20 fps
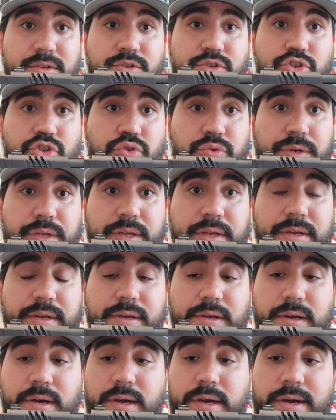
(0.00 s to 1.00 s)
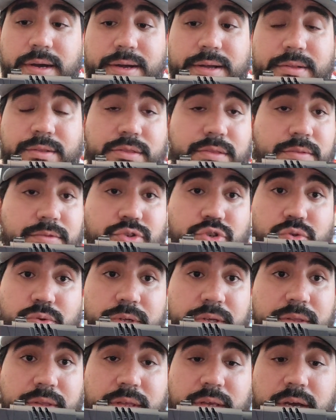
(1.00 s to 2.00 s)
shooting
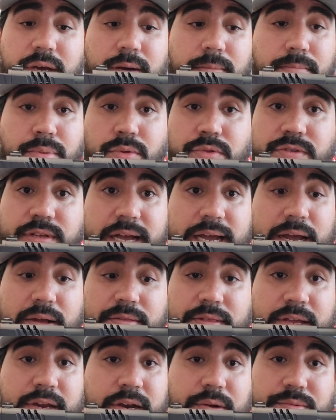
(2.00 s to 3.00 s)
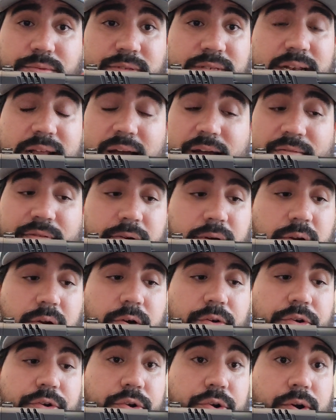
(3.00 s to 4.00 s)
the bullseye out there. It was not very
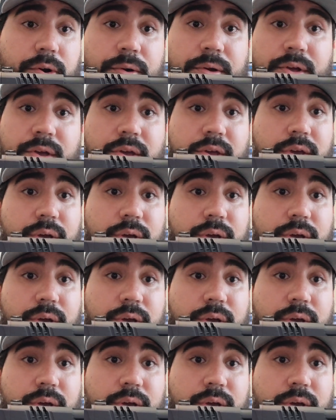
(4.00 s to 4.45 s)
hard at all.